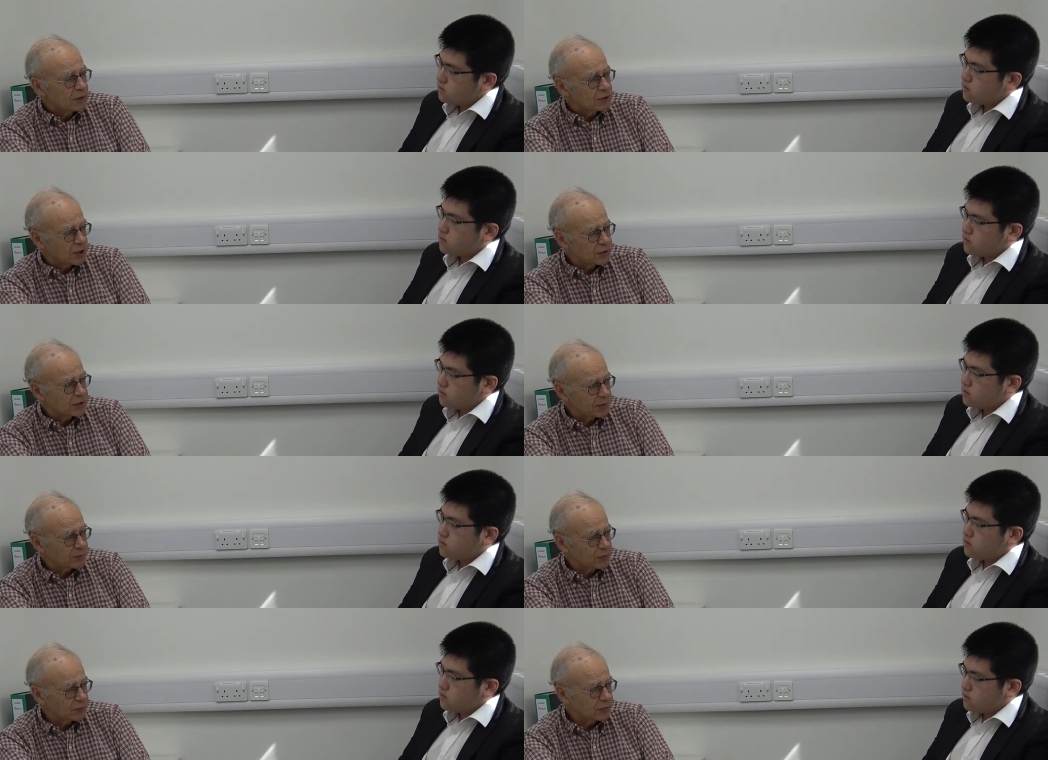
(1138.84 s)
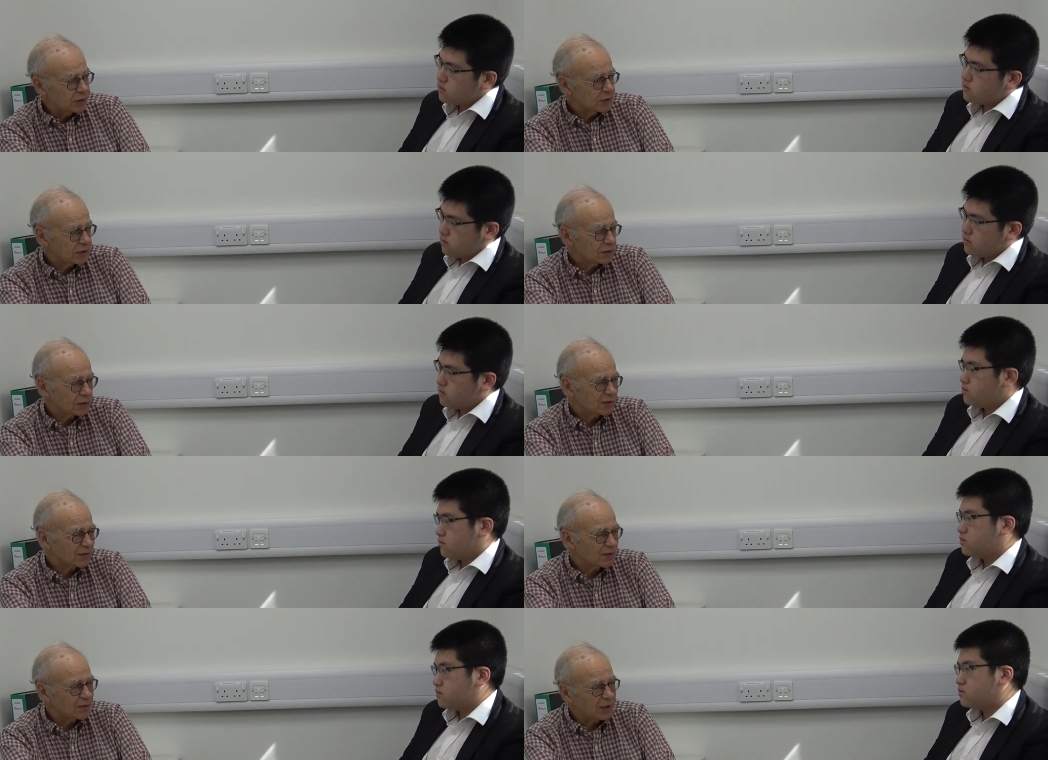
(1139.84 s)
Speaker 1: show some good reason.
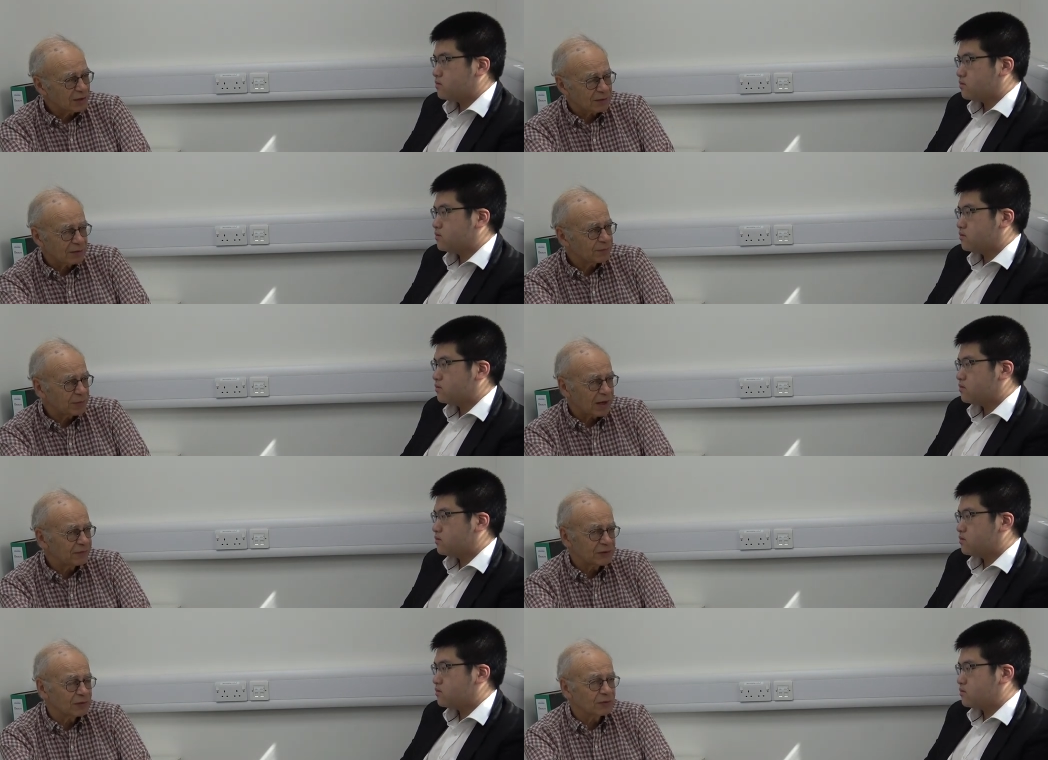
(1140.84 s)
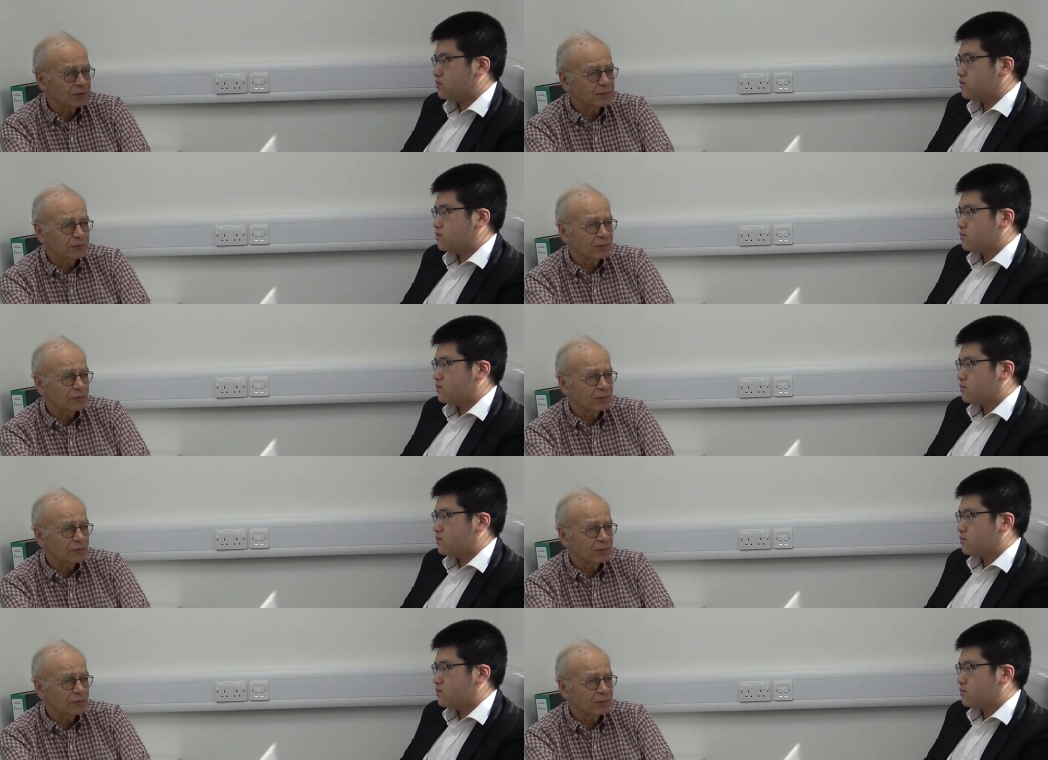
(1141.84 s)
You know, like uh, Parfit talked to,